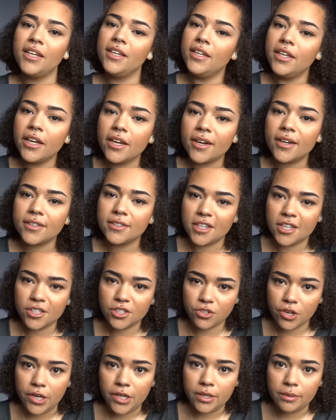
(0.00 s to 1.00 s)
years I
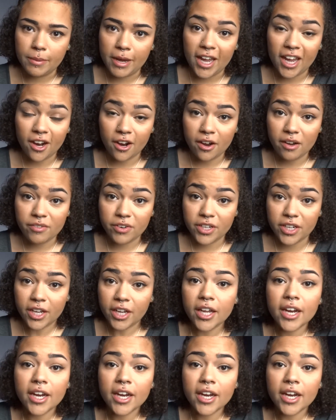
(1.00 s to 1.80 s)
straightened my hair every day,